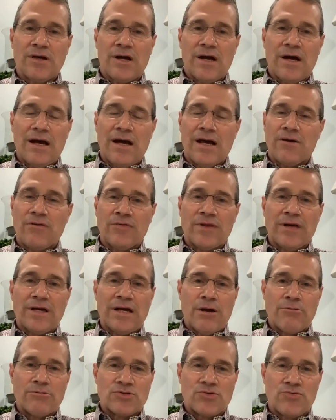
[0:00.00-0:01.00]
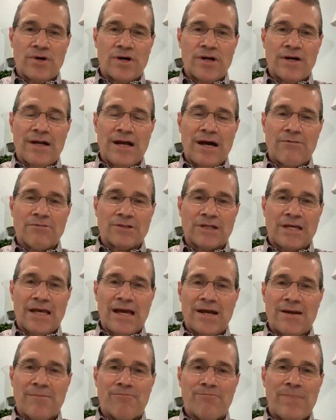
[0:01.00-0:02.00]
I don't think I was running. I was
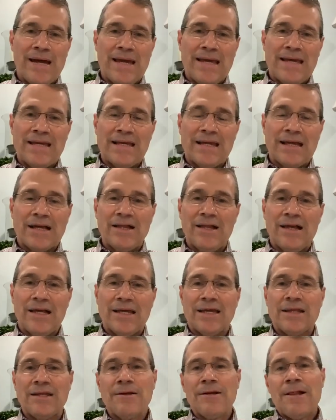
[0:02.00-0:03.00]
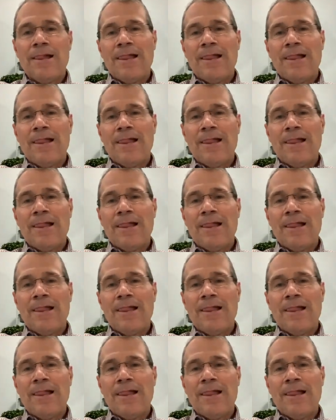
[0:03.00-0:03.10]
kind of banging and clanging.